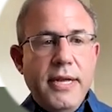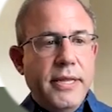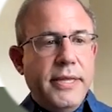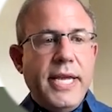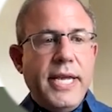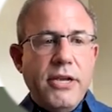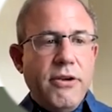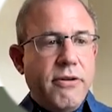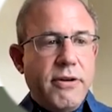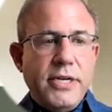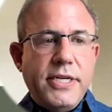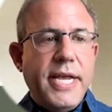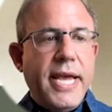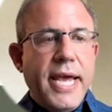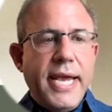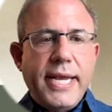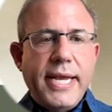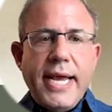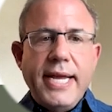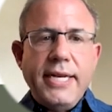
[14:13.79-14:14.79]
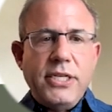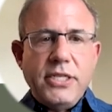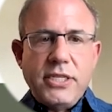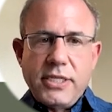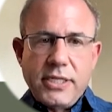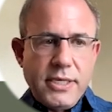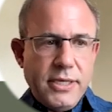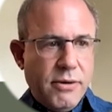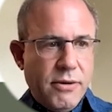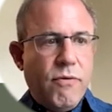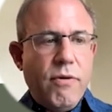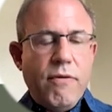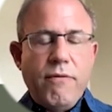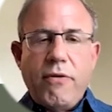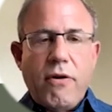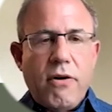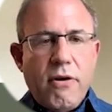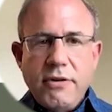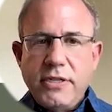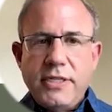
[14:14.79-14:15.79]
that you could take and just
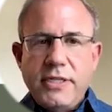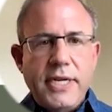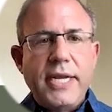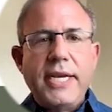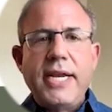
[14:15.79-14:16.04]
reverse and